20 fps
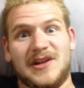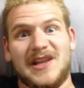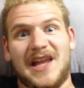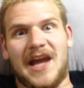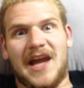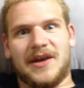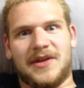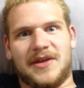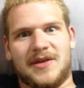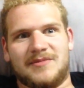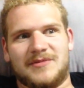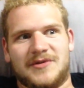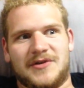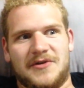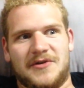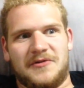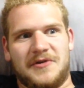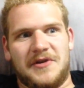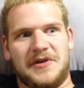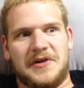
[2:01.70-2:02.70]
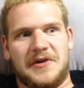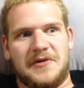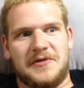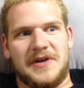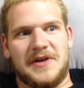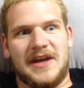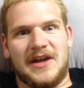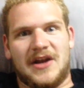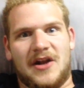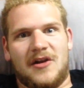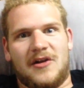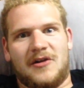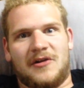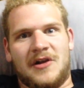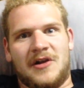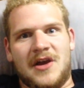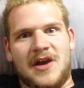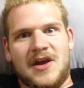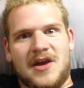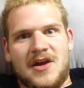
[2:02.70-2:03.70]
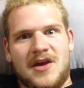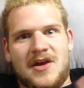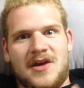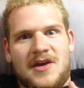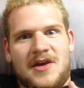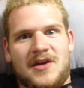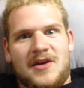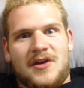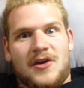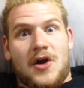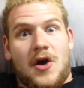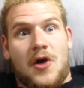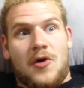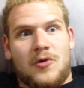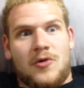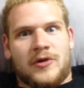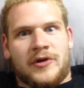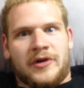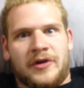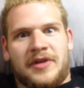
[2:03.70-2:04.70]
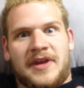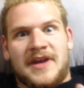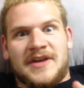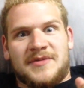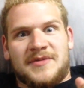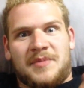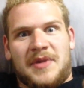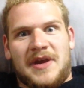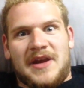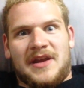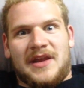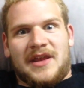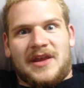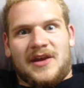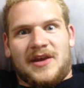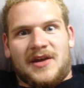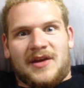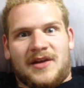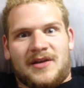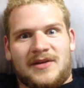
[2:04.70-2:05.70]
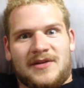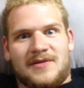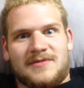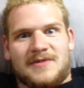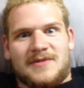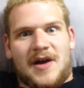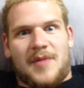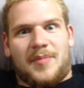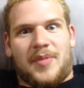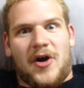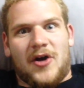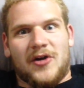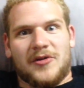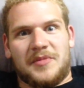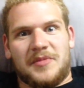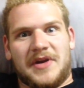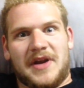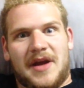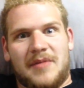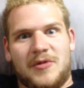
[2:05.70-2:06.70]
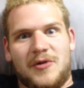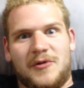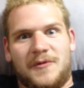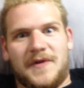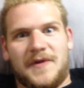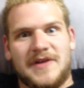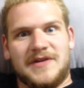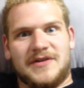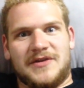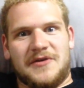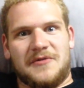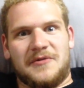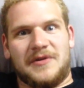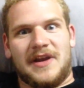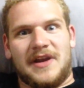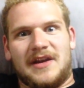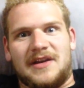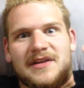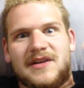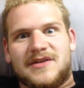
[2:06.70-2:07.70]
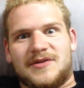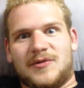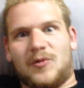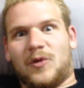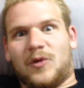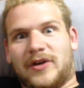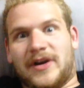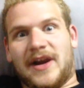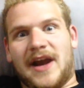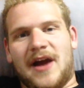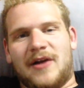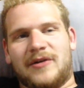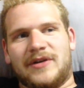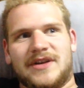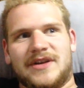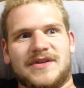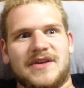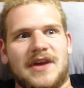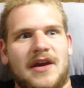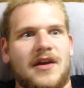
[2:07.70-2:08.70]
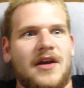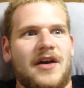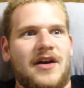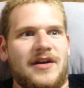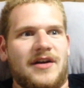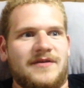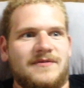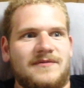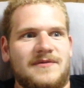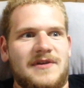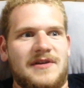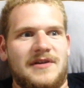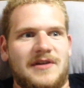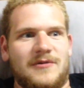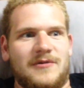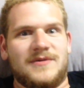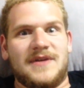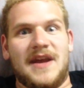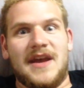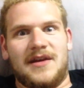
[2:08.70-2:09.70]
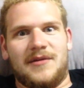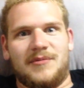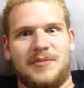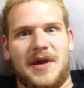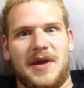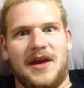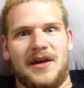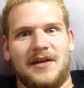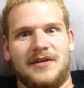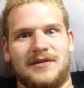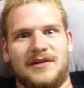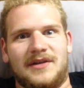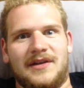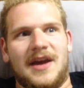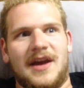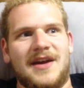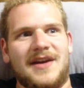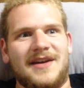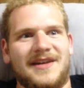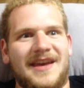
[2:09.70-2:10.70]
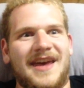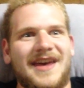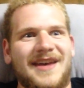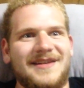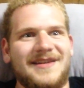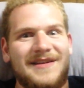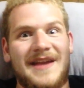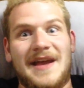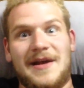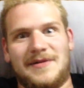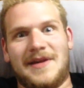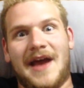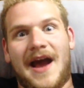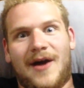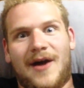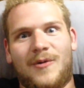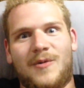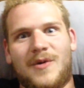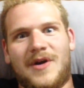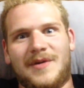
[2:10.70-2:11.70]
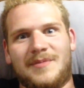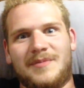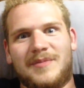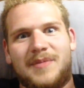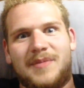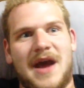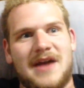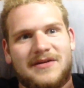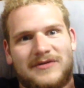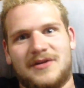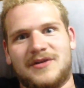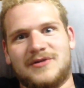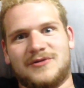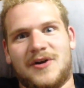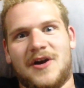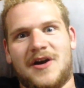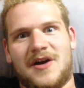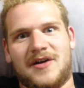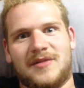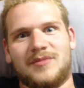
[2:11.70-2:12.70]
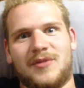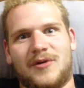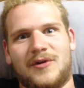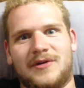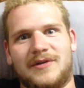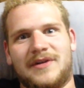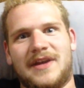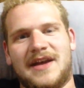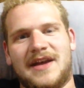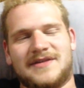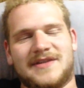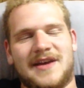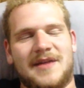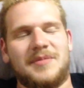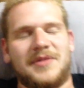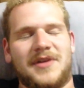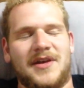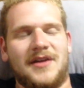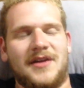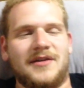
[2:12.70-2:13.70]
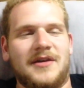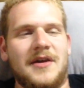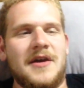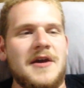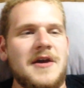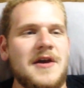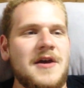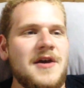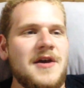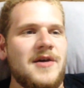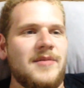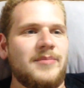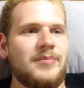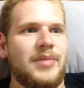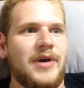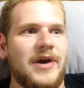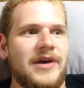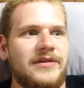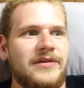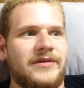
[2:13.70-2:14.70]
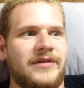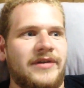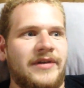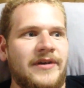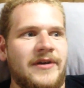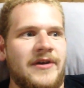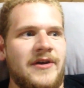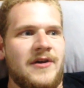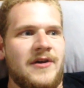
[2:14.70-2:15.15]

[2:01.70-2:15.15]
like them to. You know, you get all, oh, could this be the apartment I move into? And then it doesn't work out. It's like, oh, you know, dang it, man. Now what? Back to the drawing board, that type of thing. But